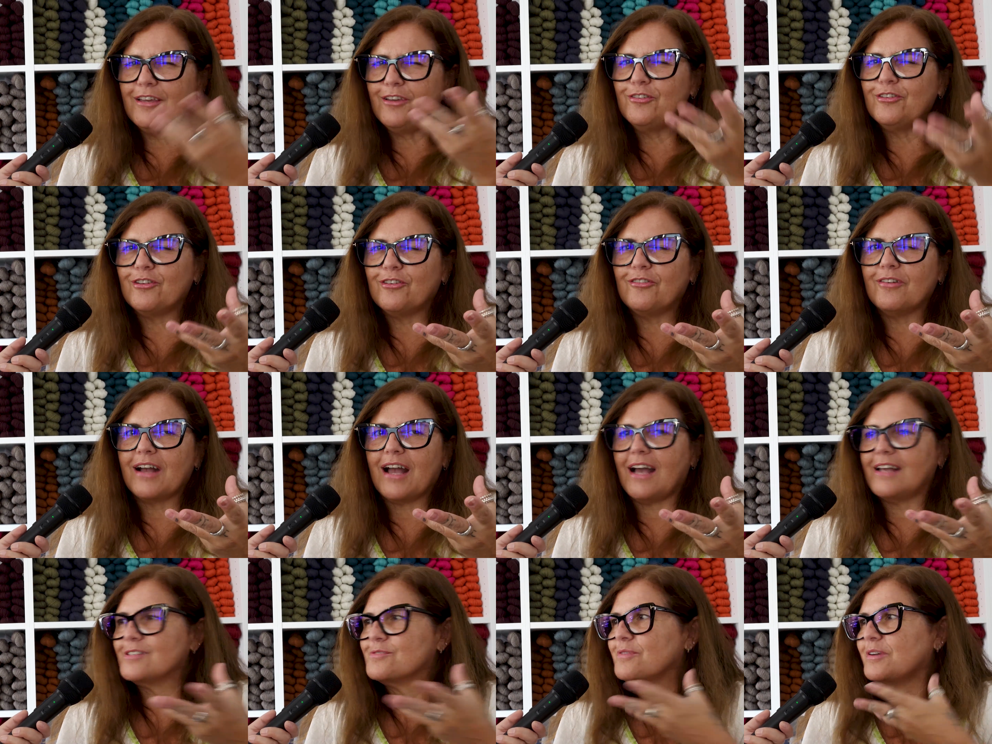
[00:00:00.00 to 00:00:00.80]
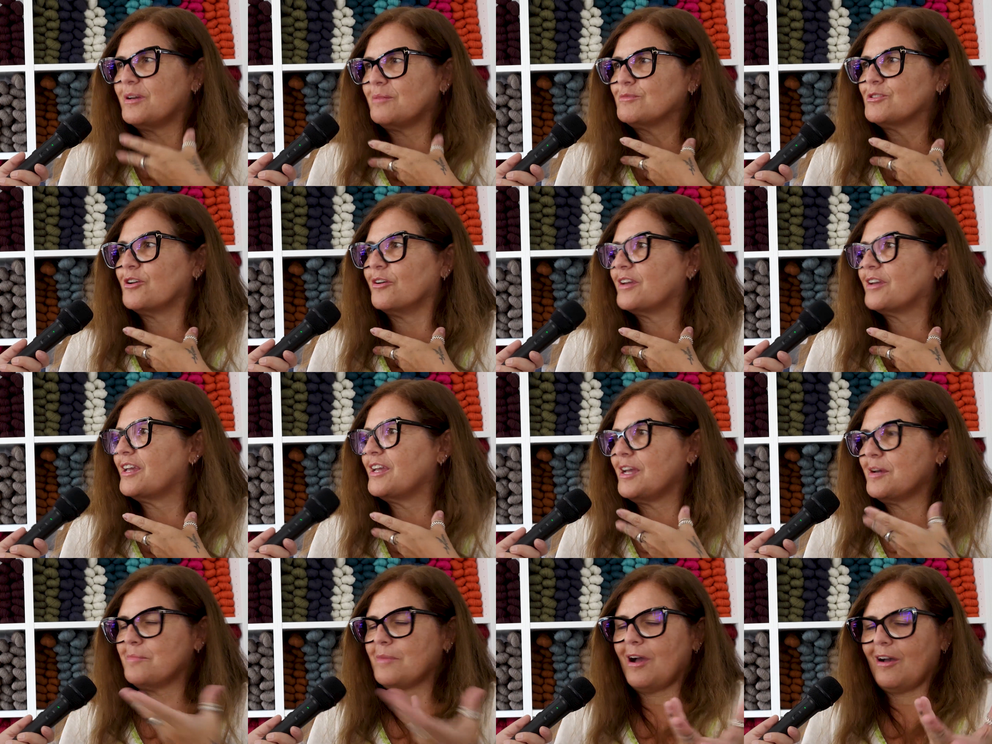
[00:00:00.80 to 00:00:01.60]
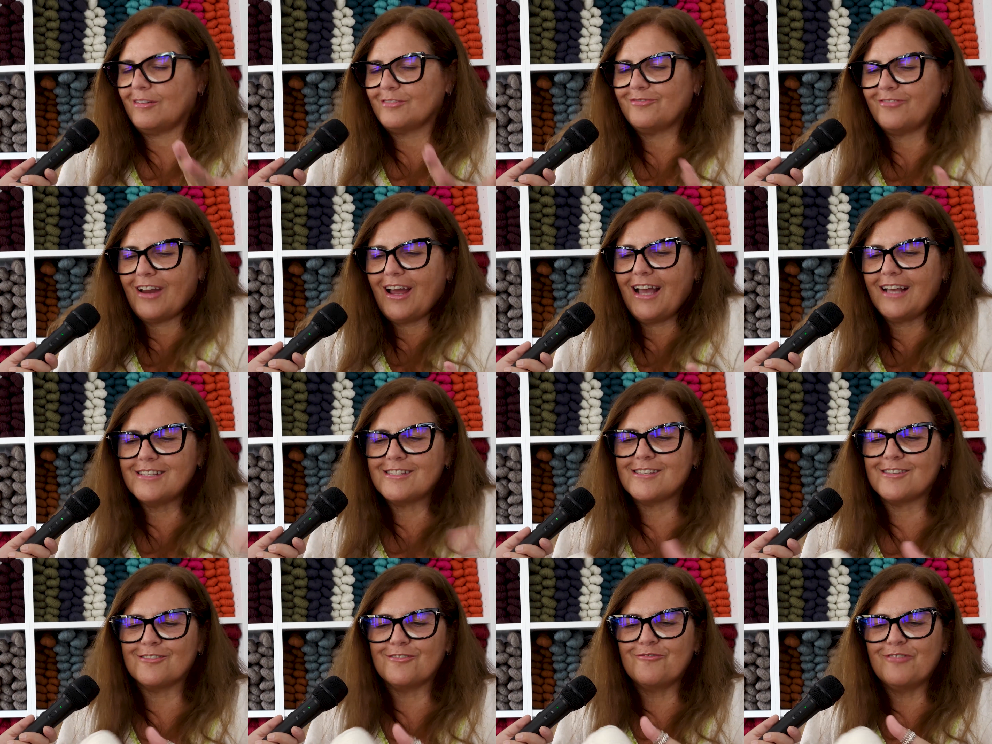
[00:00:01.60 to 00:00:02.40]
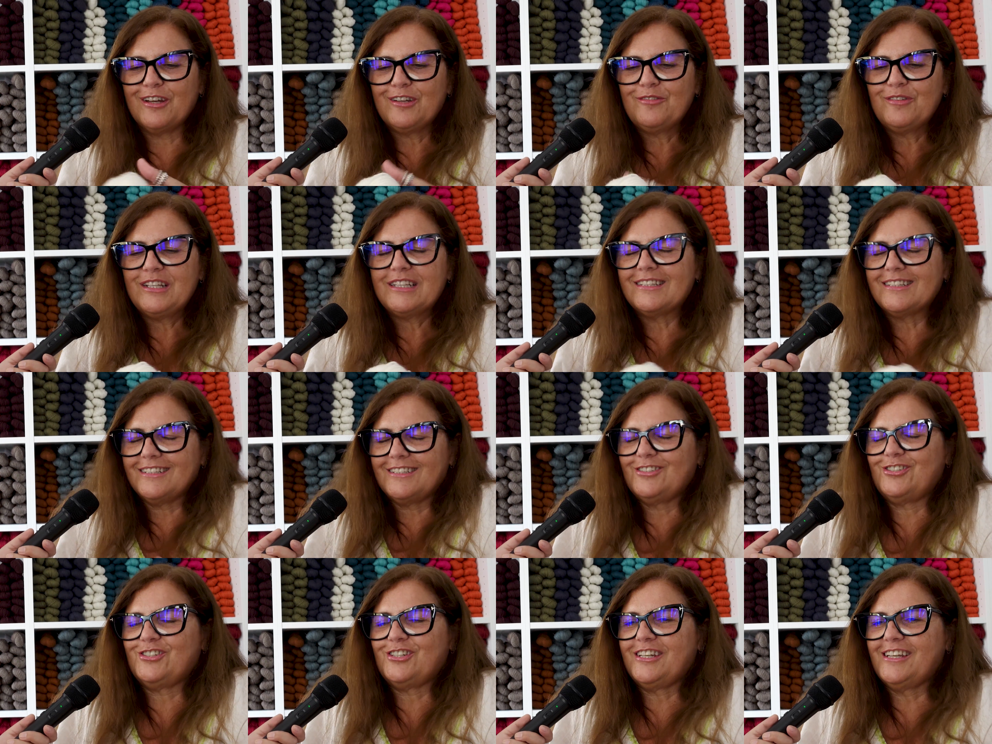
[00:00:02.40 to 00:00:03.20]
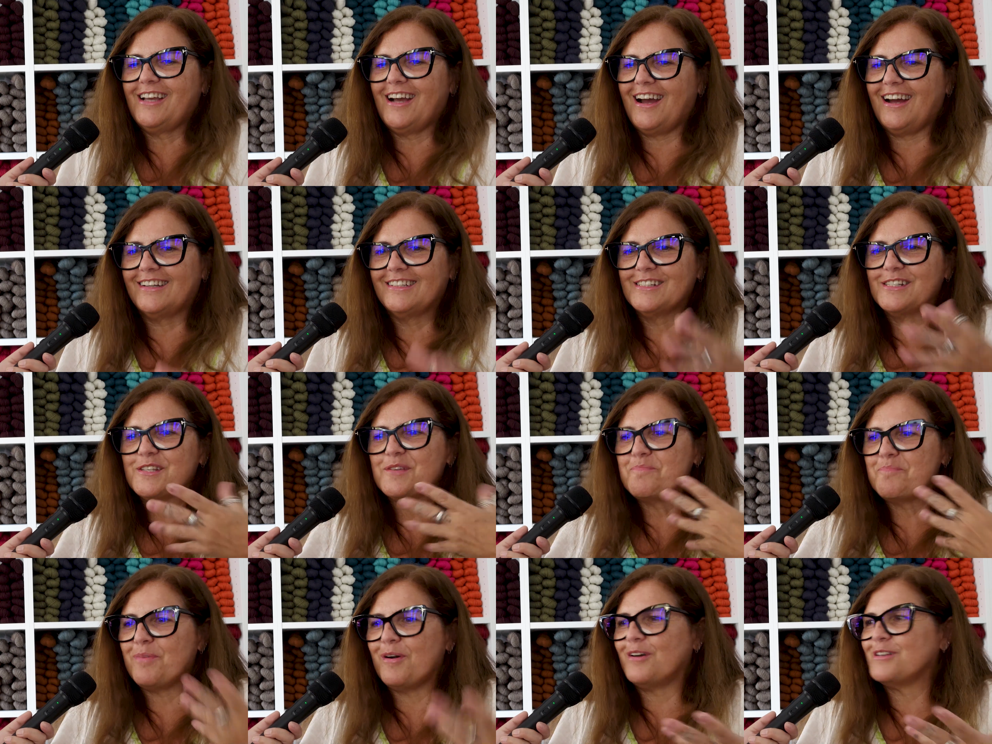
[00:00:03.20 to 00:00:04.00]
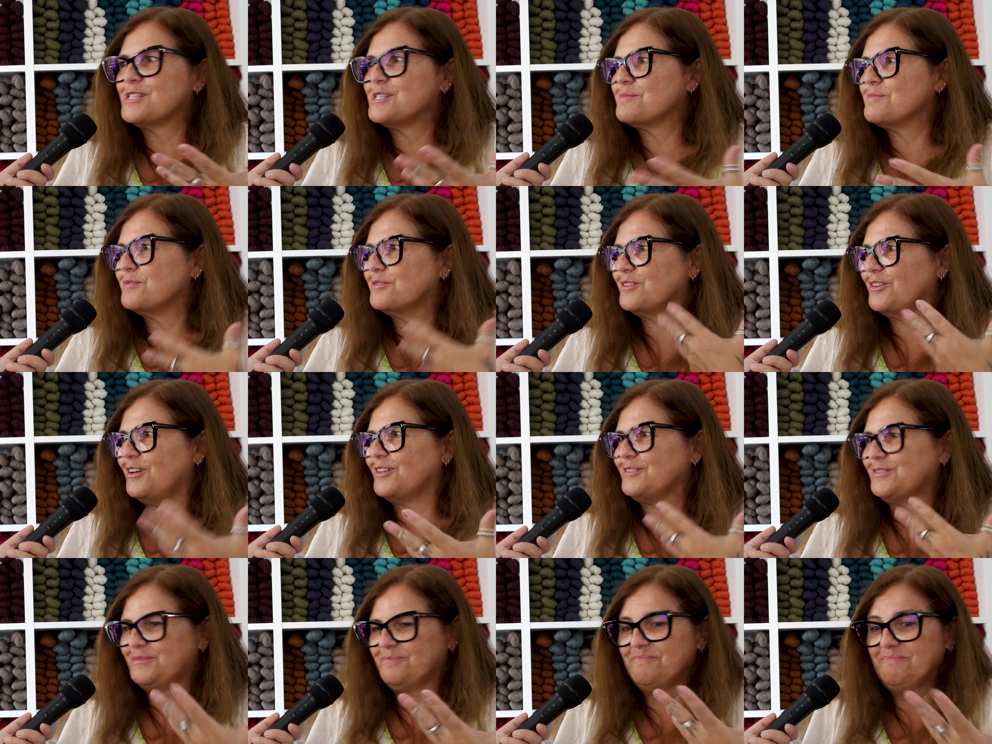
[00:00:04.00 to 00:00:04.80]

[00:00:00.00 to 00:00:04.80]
Guys, what I'm talking about, right? So when we touch a yarn, it's impossible not,